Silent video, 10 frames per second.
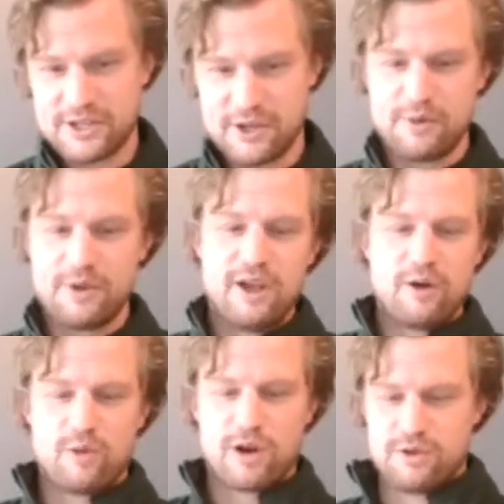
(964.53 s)
So
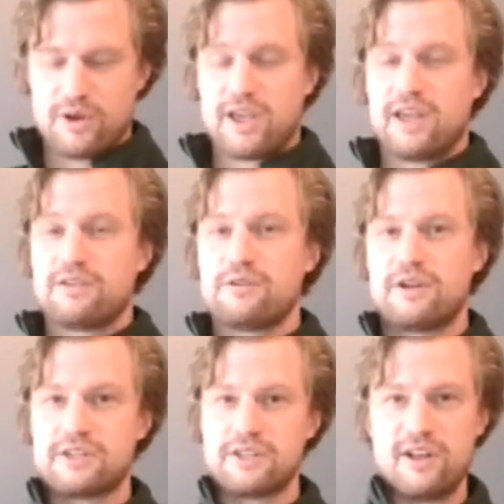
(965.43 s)
we're going to do a candle,
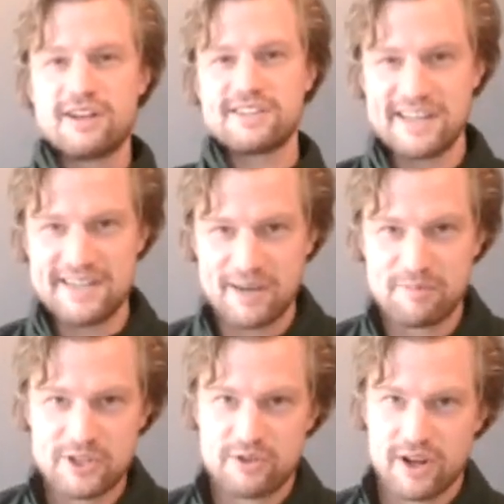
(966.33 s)
and as long as I can
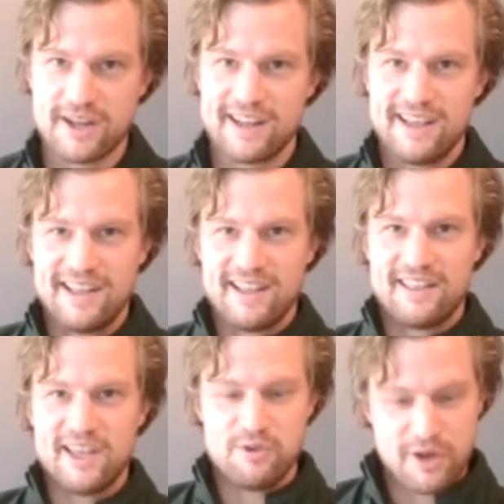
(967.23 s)
demonstrate
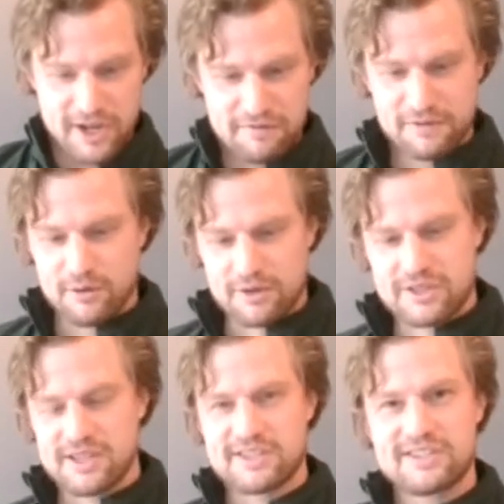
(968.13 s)
that you can
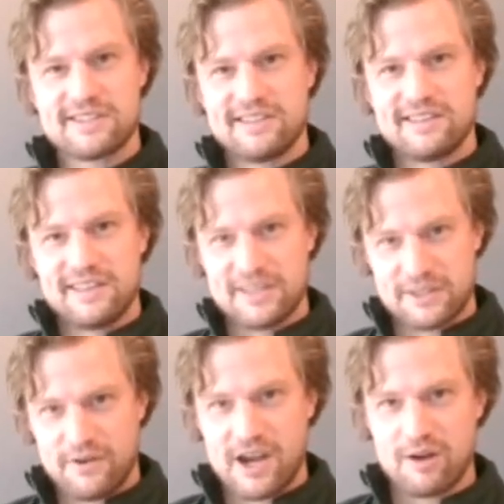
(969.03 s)
influence this, this
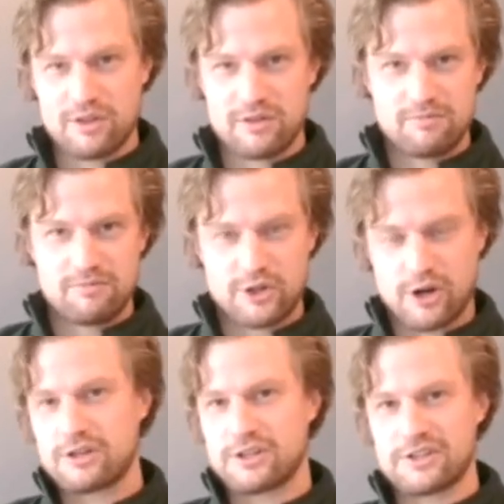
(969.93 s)
fire with
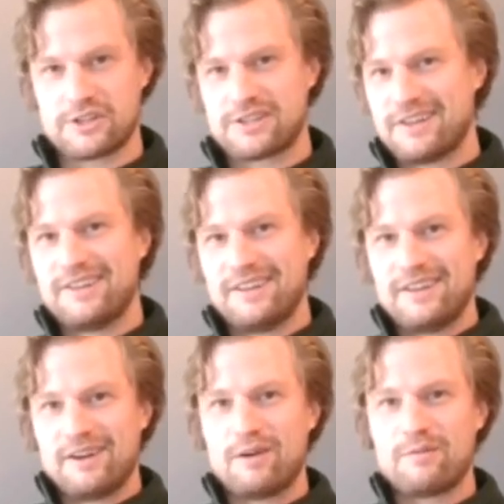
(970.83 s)
charges,
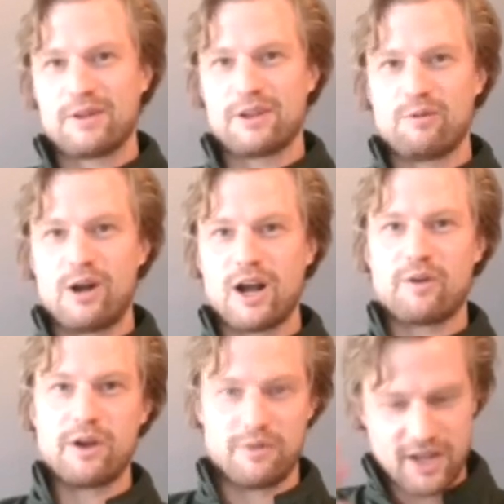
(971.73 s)
hopefully you'll walk
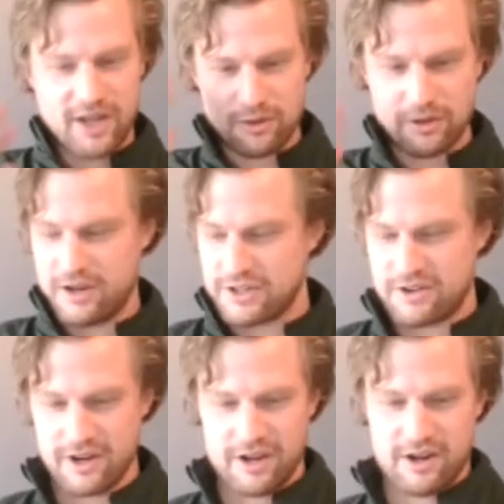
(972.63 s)
away with a couple of gears
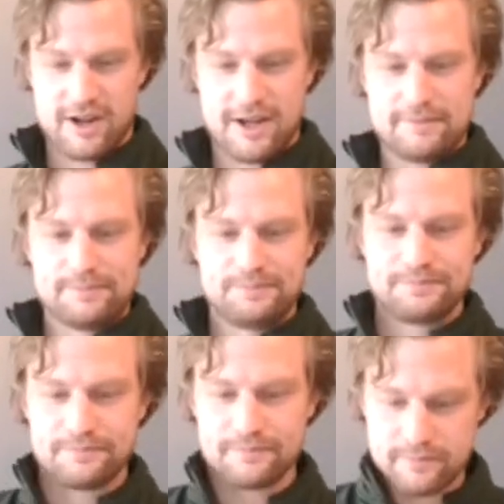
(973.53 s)
turning in your head.
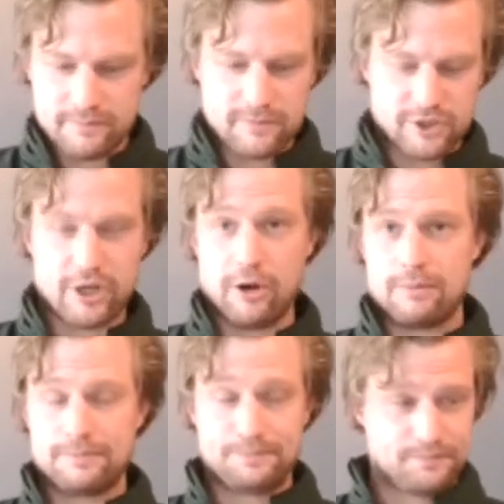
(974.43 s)

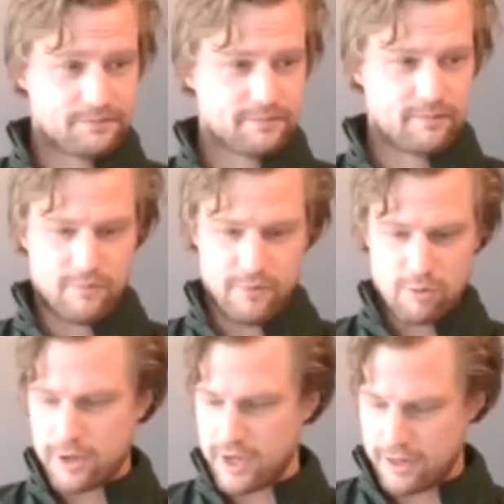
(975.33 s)
So
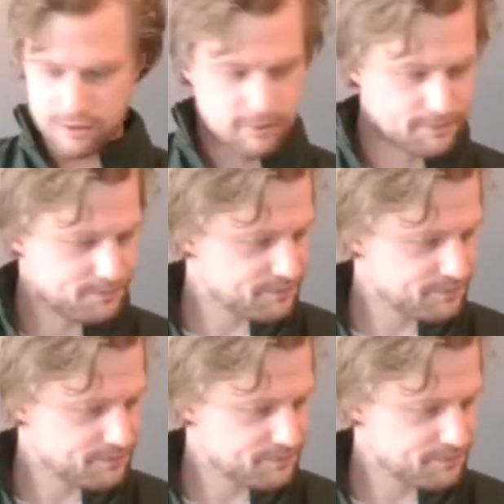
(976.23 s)
normal candle.